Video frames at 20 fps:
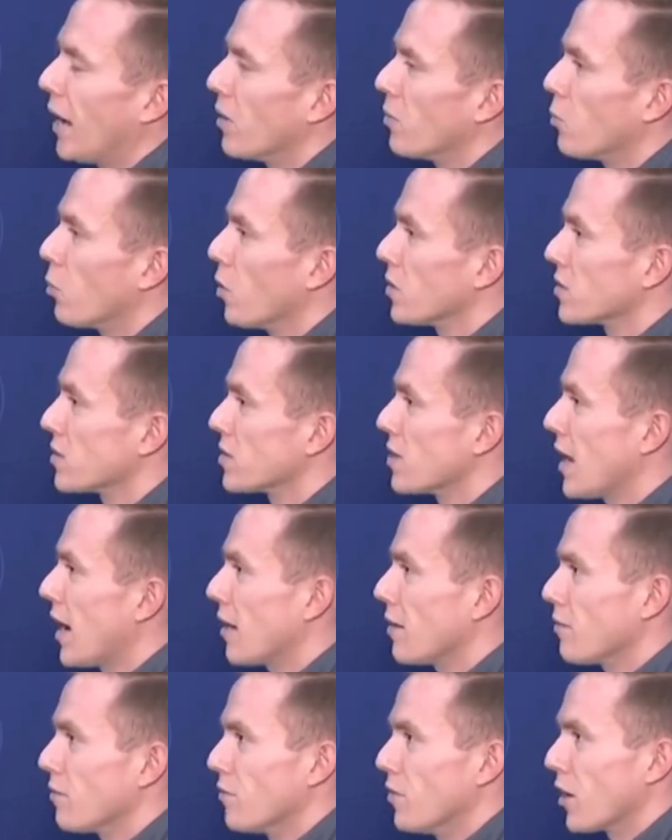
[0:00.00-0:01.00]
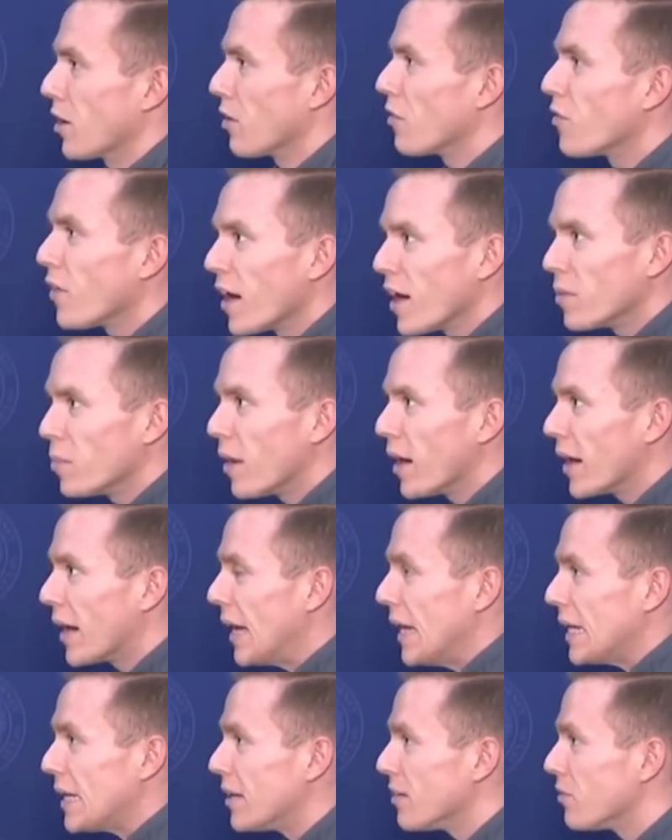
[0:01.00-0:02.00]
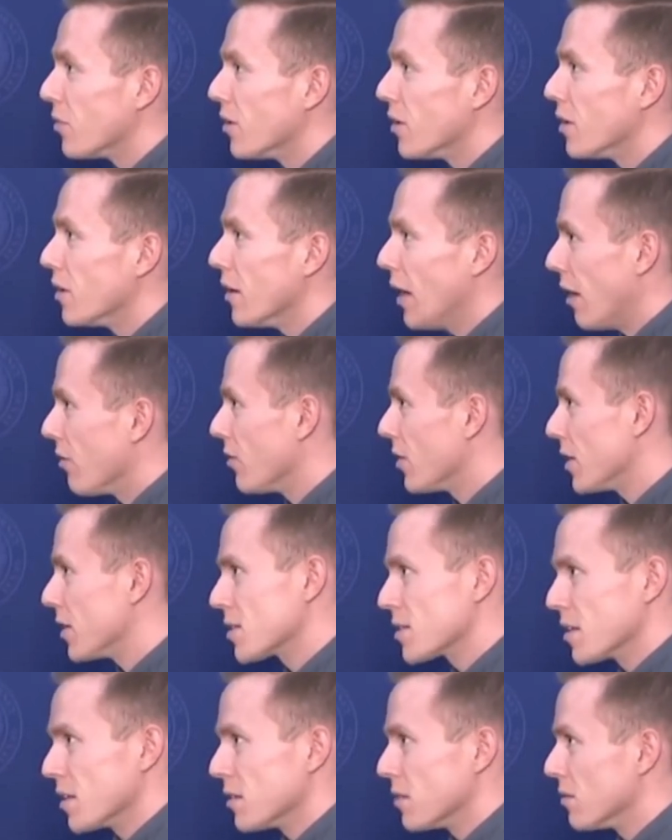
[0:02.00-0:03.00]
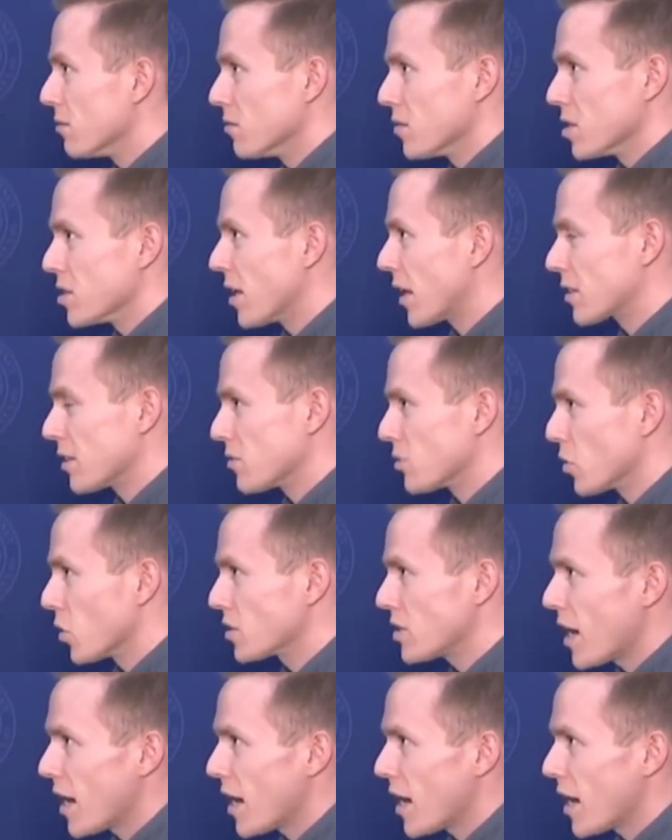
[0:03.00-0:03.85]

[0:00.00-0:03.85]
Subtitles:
And was that verified by any of the evidence that detectives looked